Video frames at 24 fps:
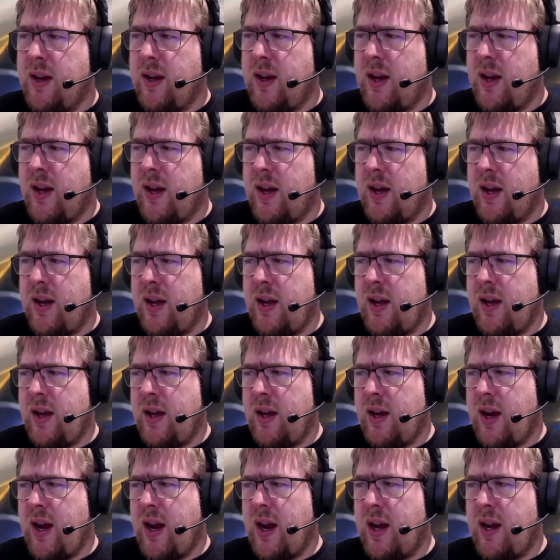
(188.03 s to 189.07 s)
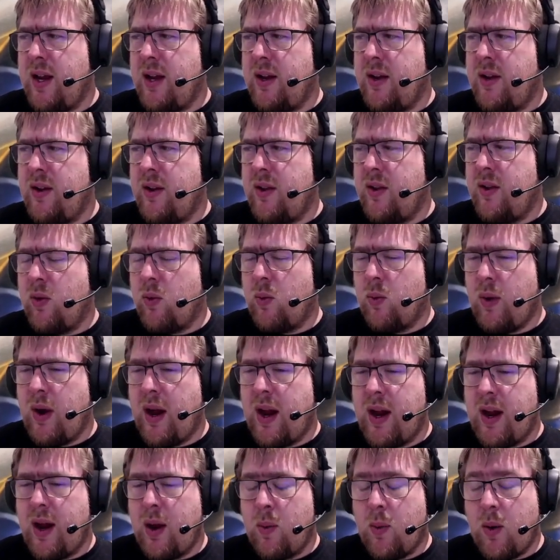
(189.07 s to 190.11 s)

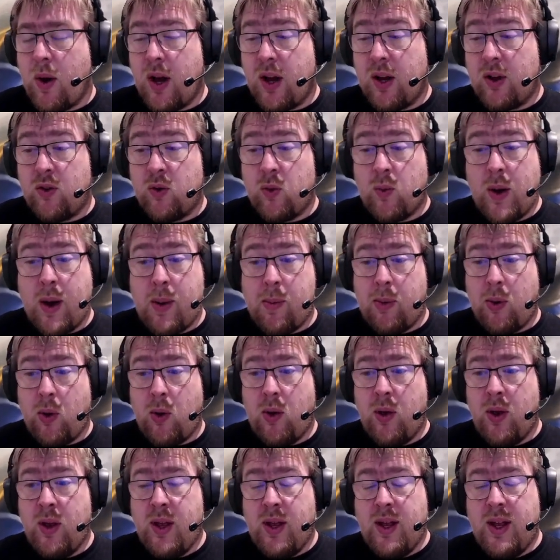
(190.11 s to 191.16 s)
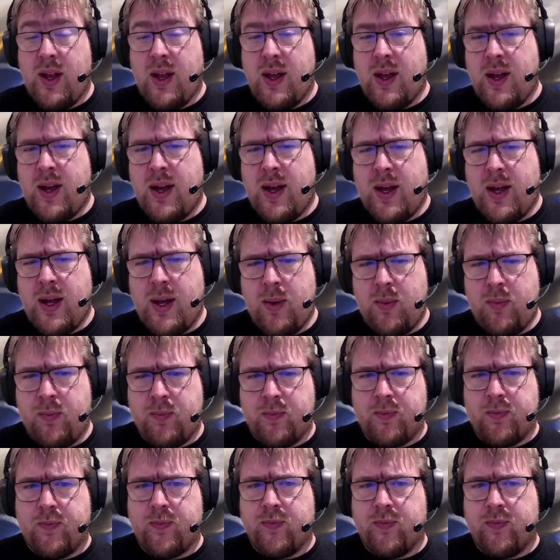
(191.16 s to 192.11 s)
Ironix Rebel, um,